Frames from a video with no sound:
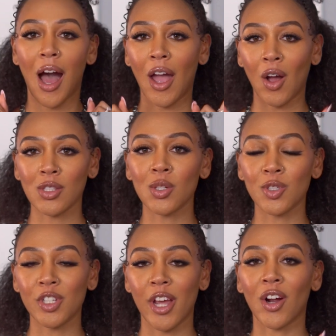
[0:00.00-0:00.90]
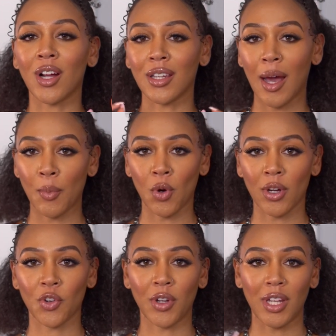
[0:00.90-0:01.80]
I also share a lot
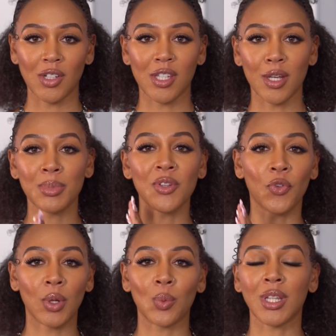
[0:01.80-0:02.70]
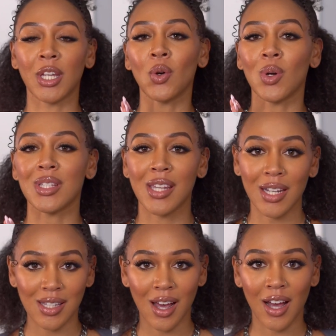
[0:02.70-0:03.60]
more creator tips frequently on
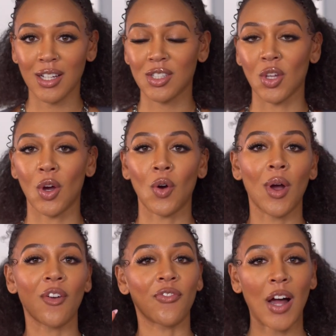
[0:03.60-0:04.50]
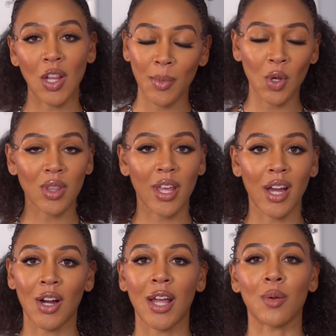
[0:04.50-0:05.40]
TikTok, so follow me on
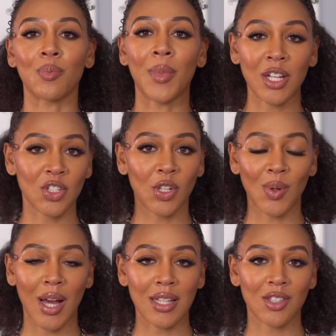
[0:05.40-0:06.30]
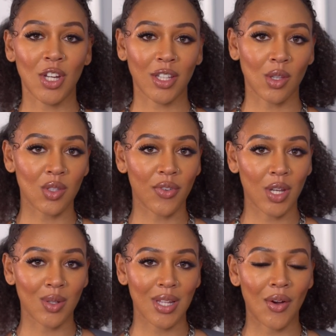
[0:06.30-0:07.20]
there and make sure you guys check those
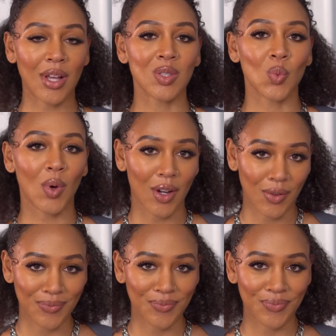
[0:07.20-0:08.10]
videos out as well.